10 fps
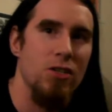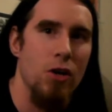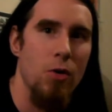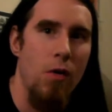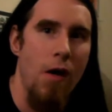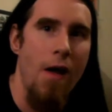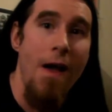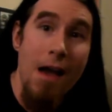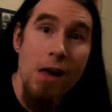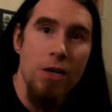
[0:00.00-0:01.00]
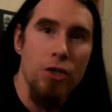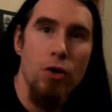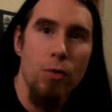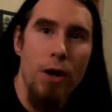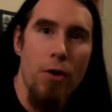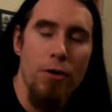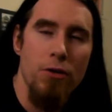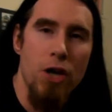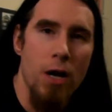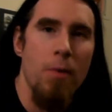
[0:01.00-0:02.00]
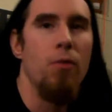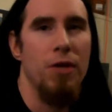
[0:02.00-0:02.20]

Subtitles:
So, you know what we are here to talk about?